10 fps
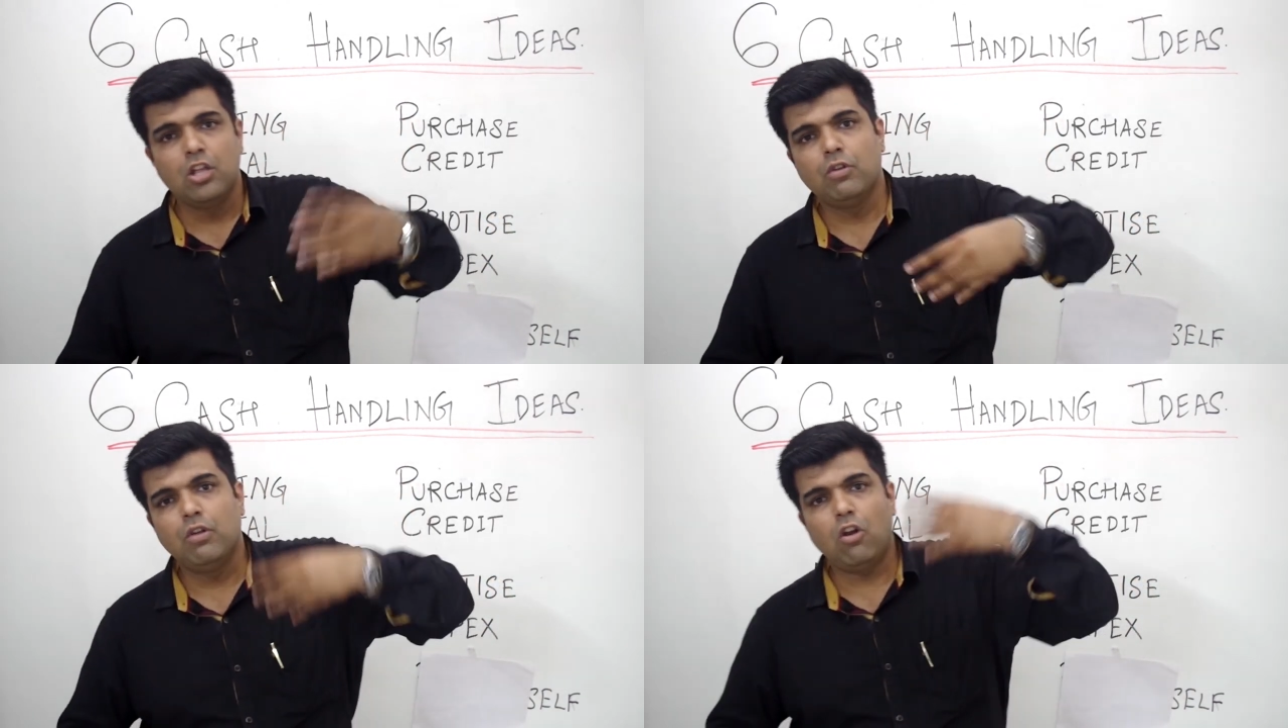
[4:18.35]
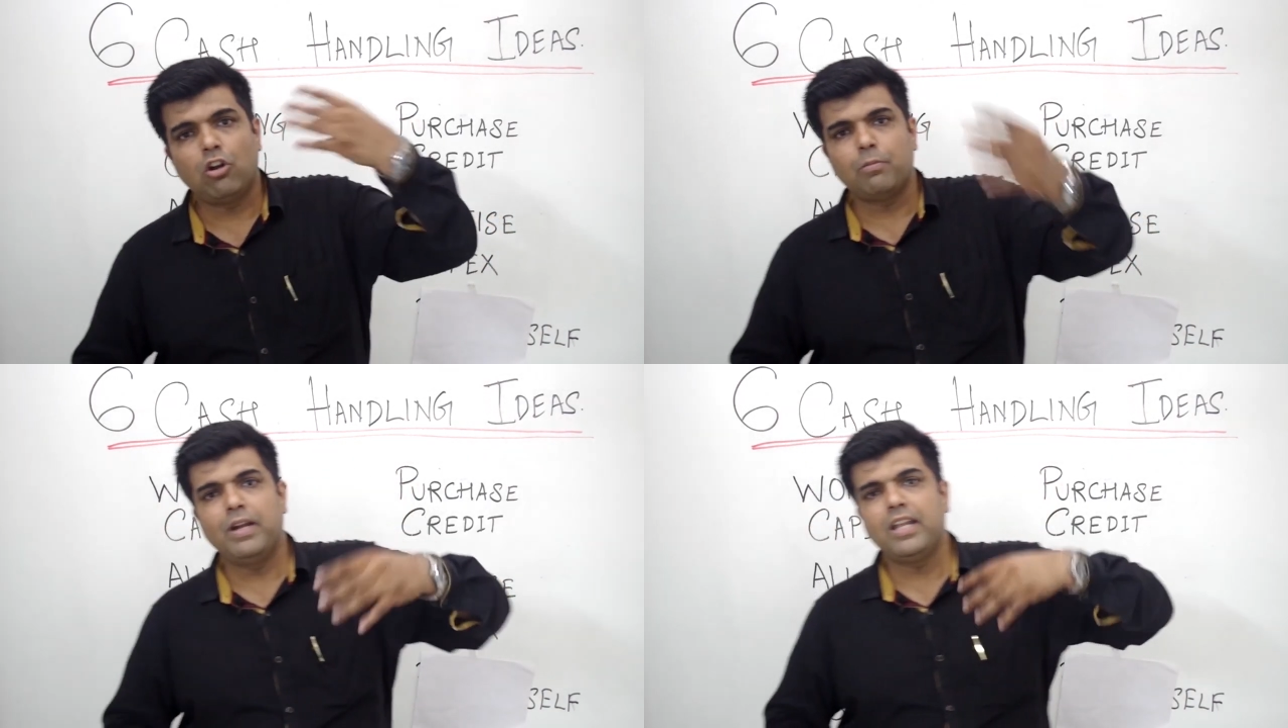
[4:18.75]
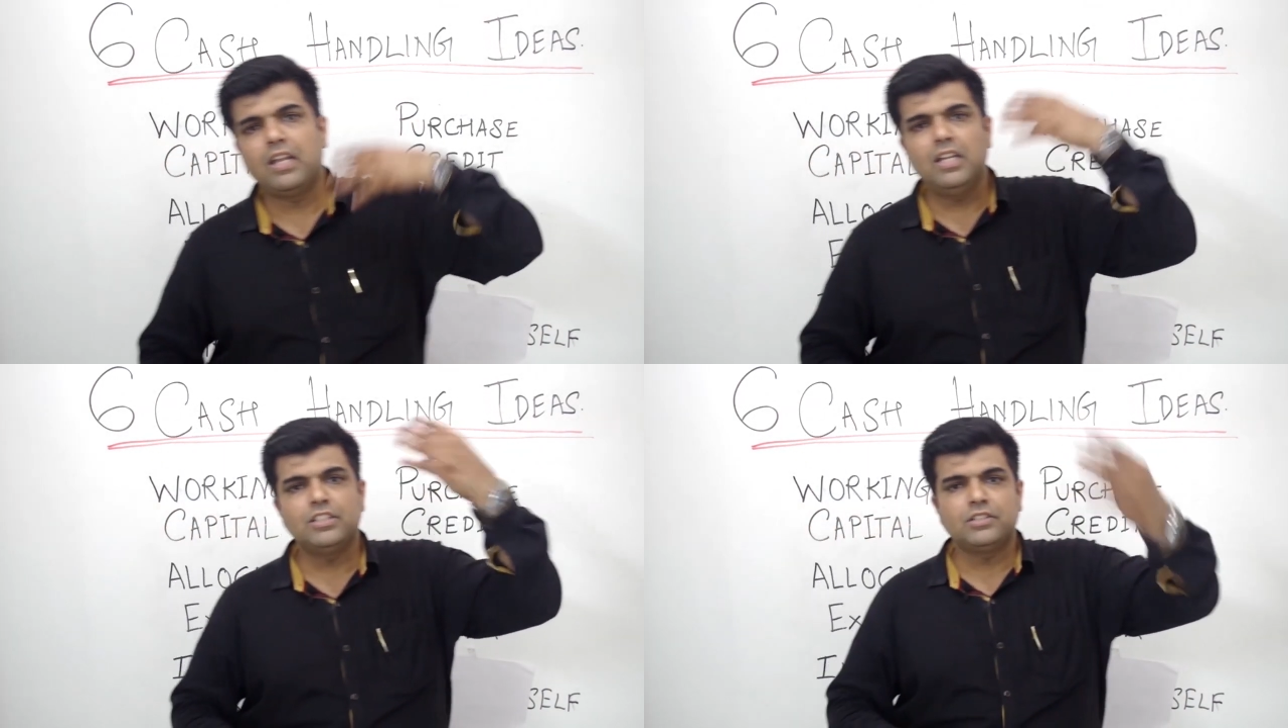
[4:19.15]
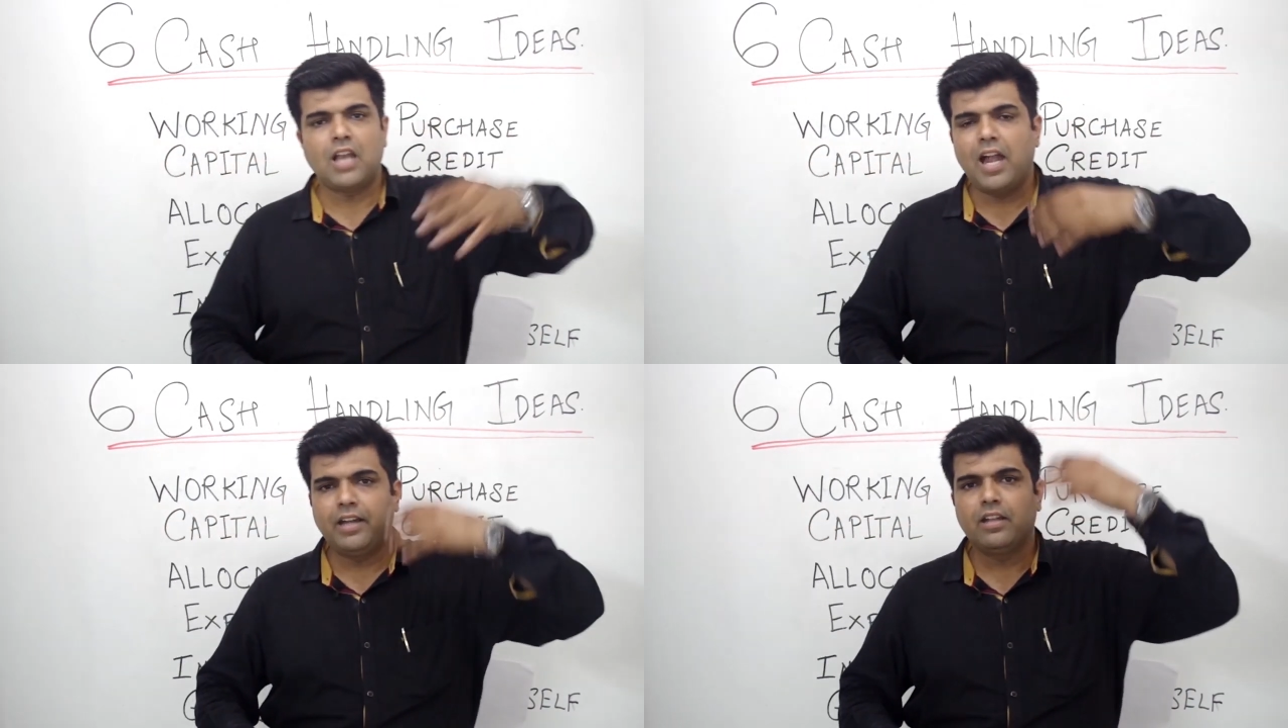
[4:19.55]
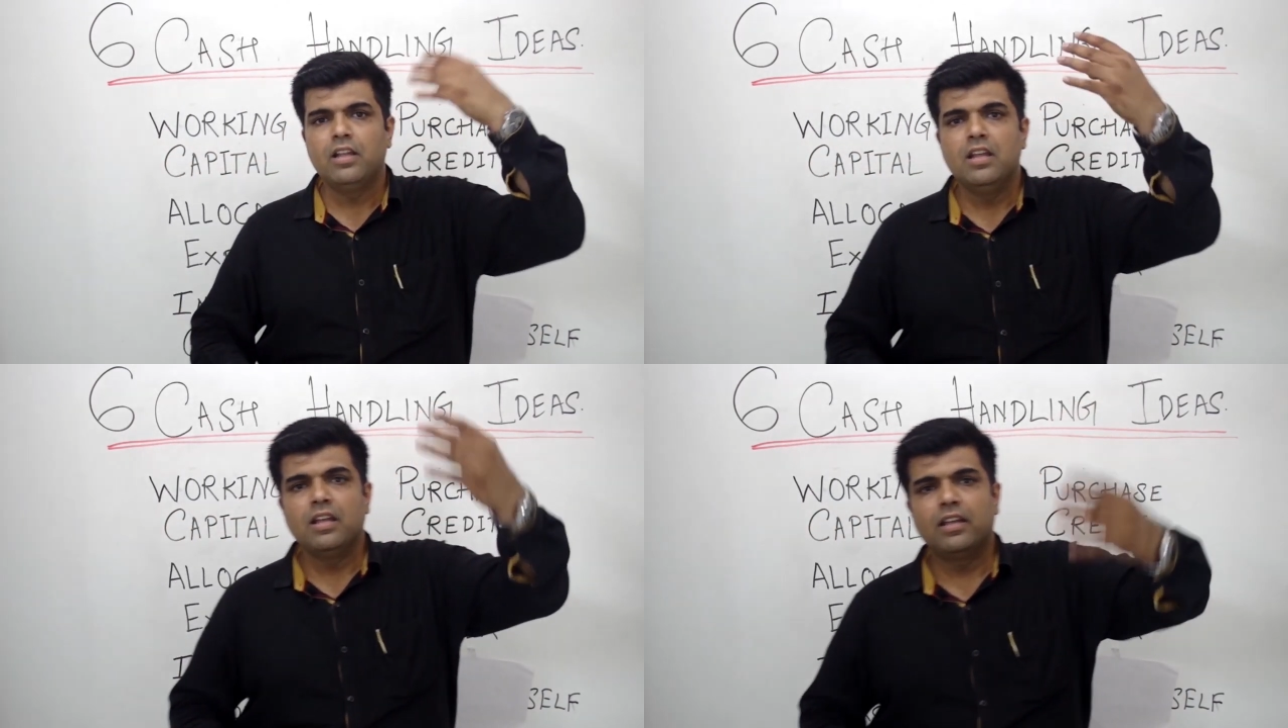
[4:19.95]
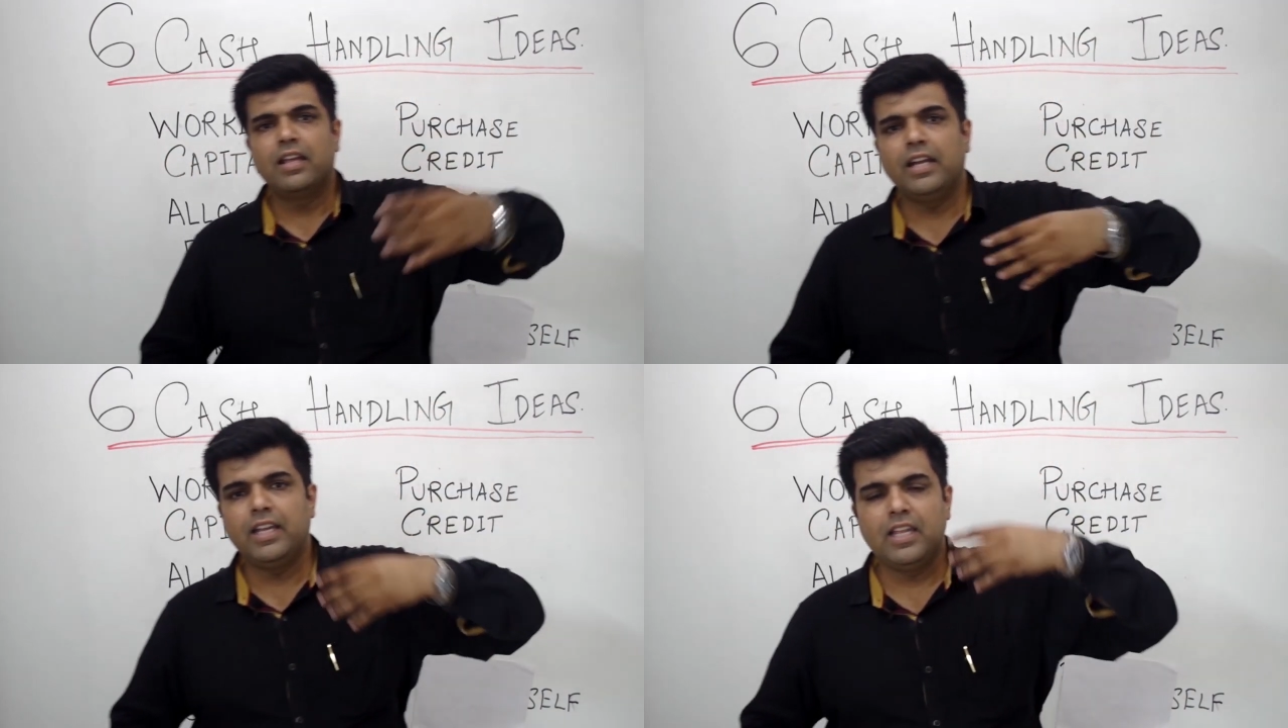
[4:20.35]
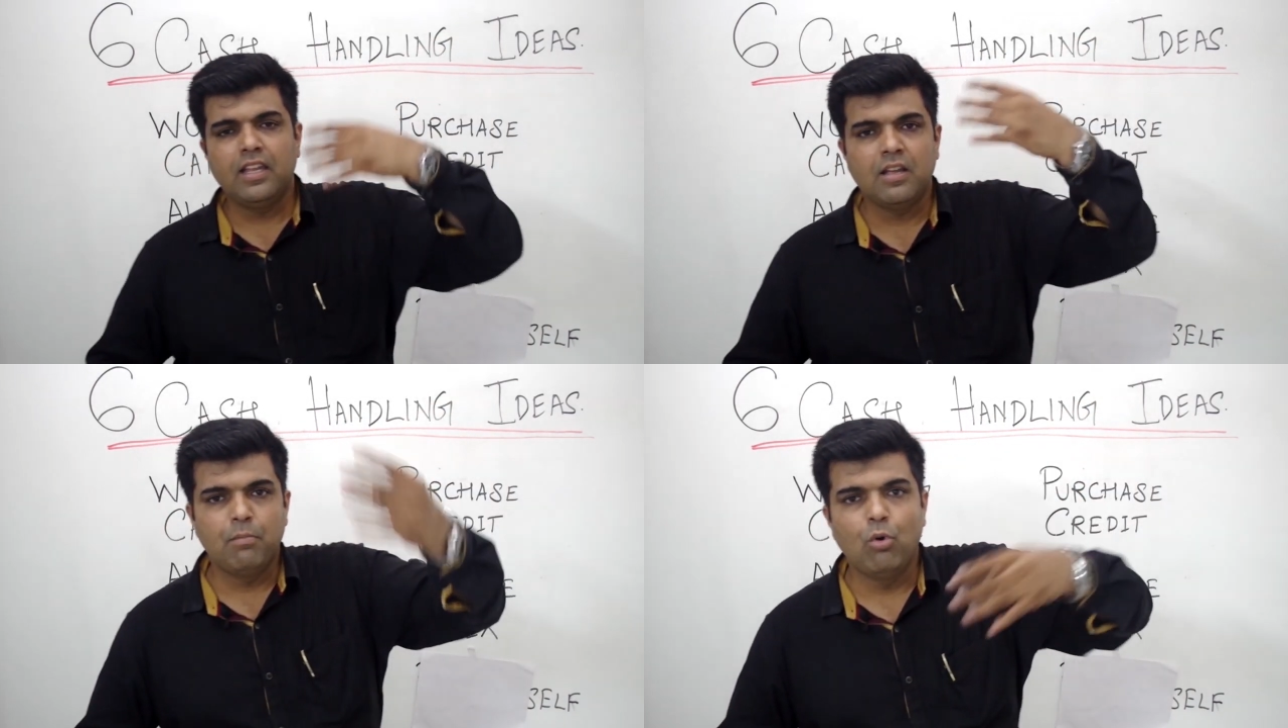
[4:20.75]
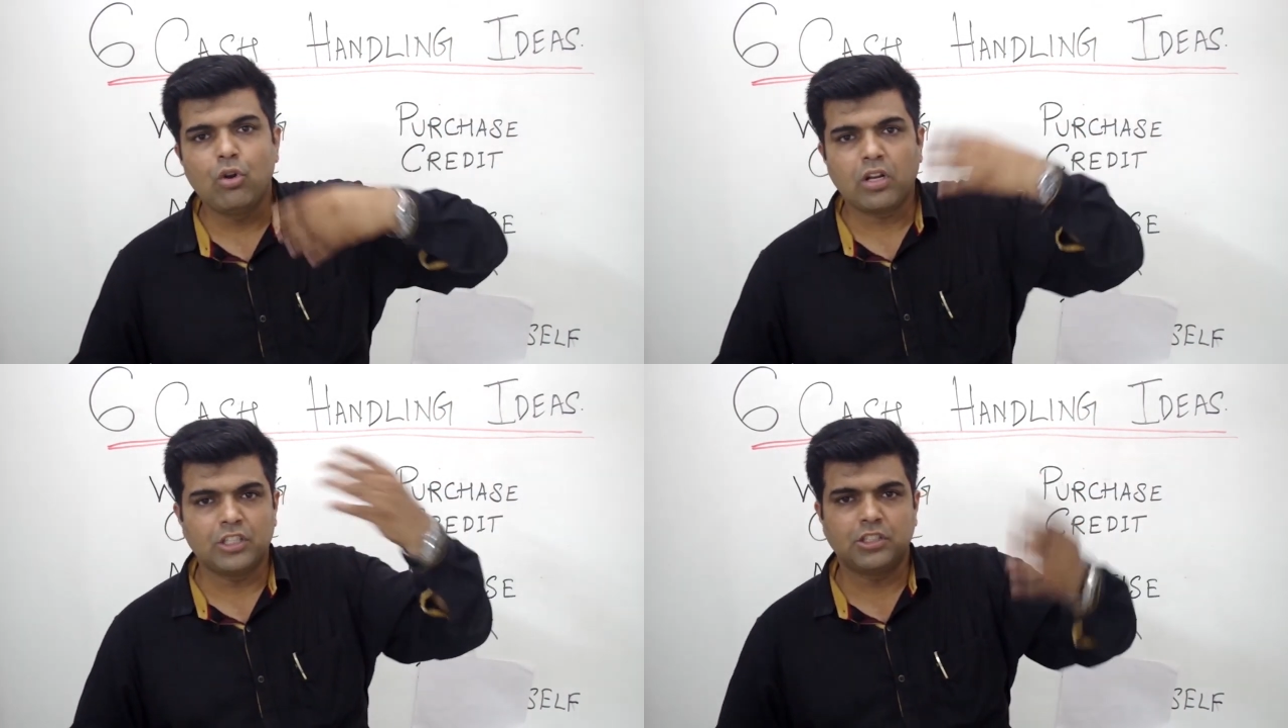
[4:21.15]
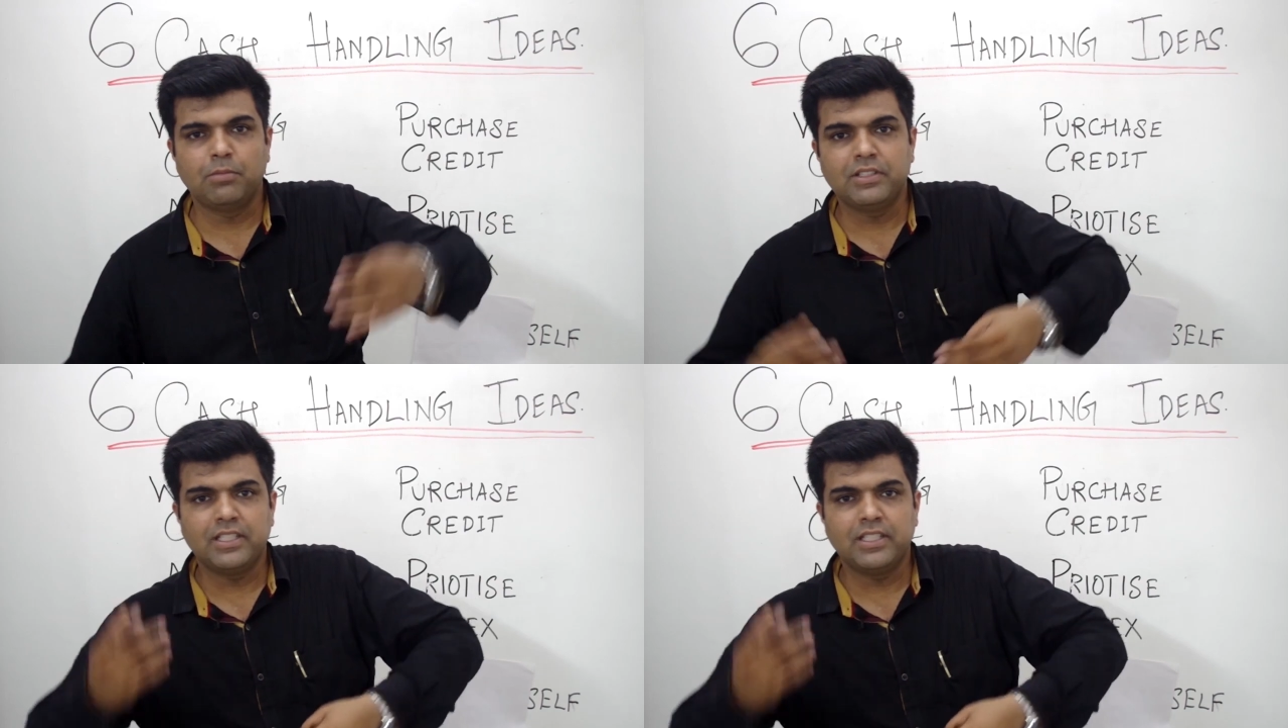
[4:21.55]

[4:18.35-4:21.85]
you will automatically start getting more customers,